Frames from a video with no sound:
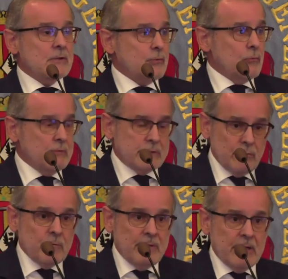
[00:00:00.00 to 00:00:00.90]
So we
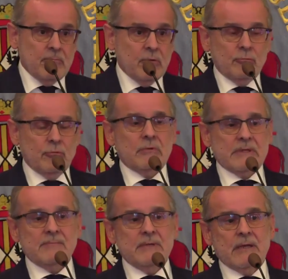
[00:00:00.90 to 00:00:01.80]
should be able to
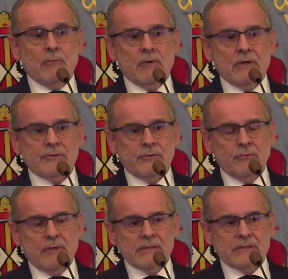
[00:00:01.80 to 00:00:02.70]
transmit our
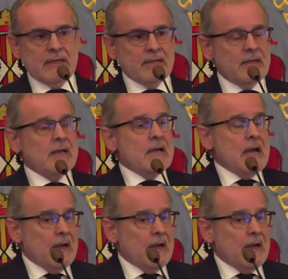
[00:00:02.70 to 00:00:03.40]
students that,